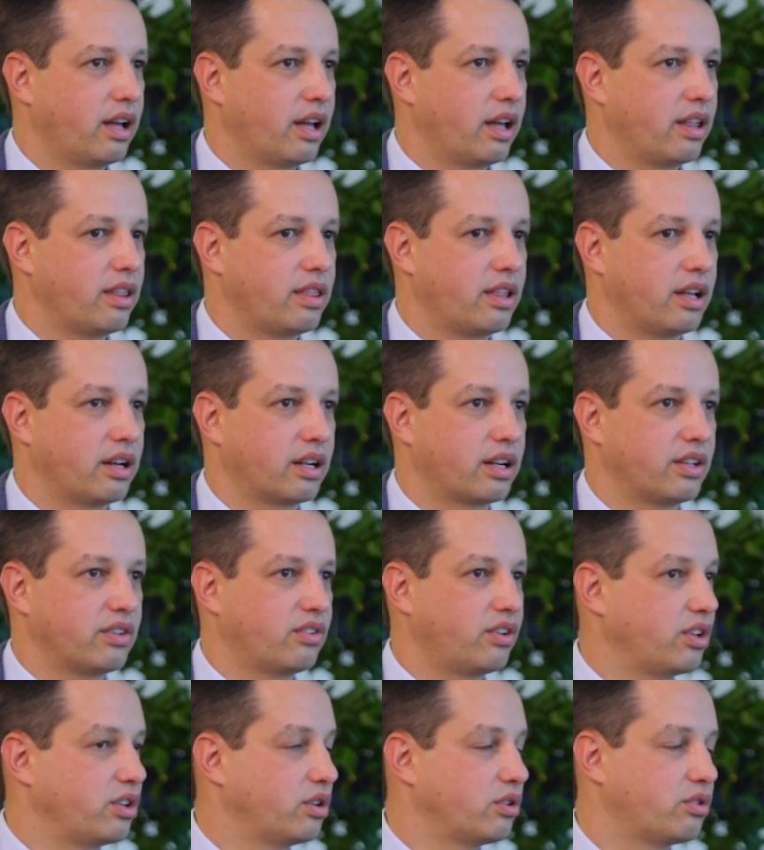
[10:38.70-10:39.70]
and then
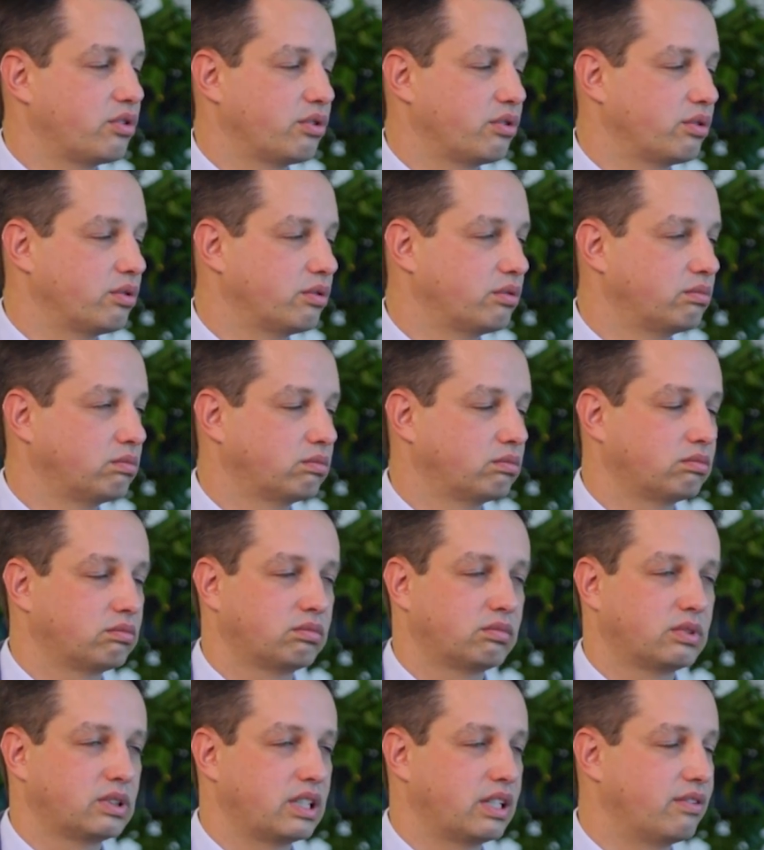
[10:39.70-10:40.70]
continue to
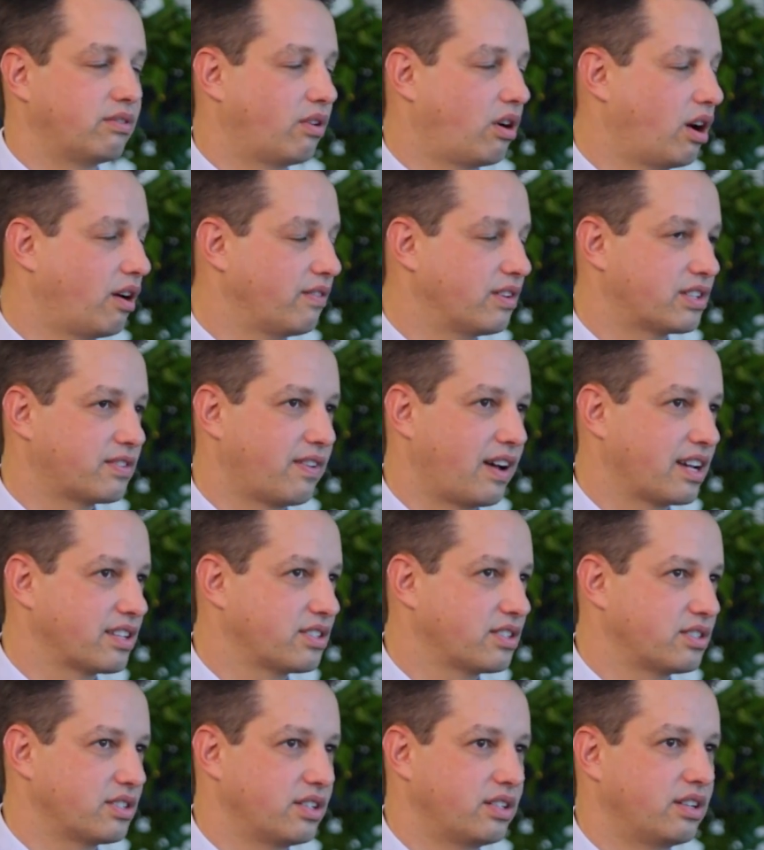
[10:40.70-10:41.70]
evolve as
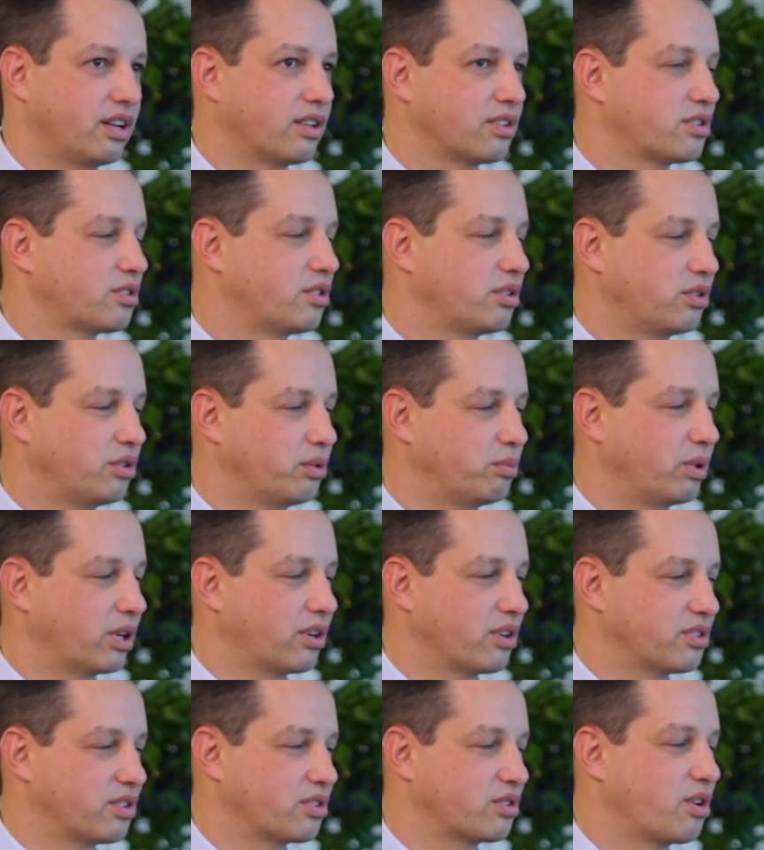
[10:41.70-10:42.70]
fast as it does to you
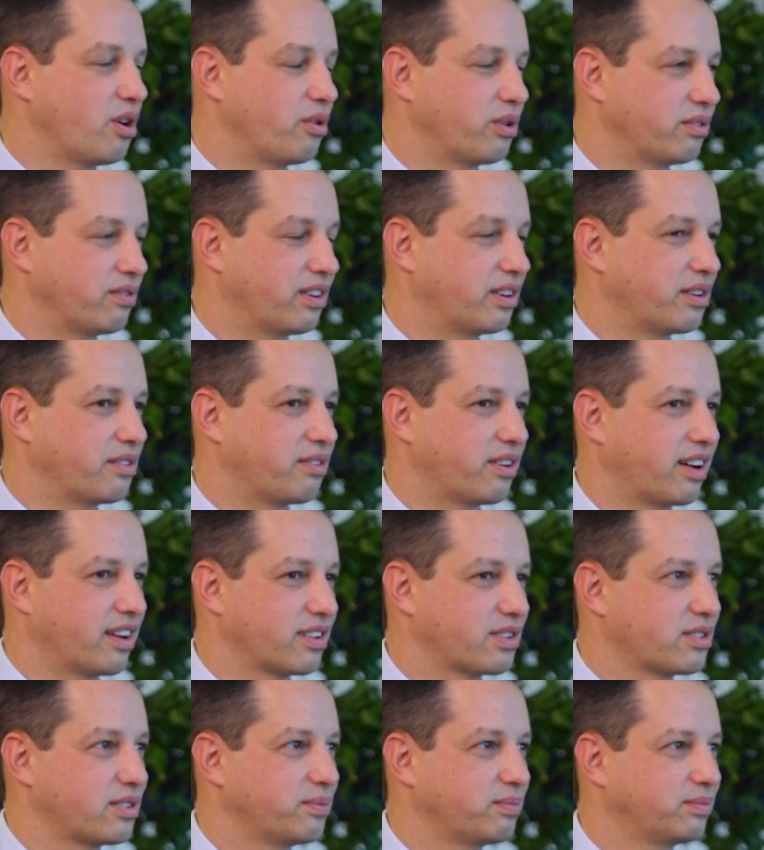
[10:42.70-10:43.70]
because it's going very
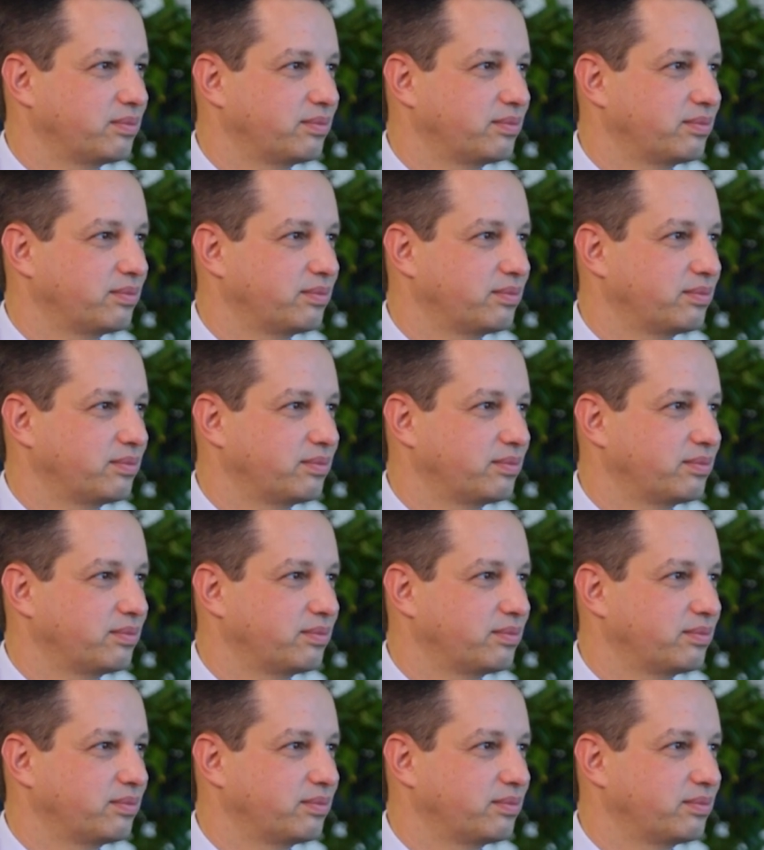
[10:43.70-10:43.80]
fast.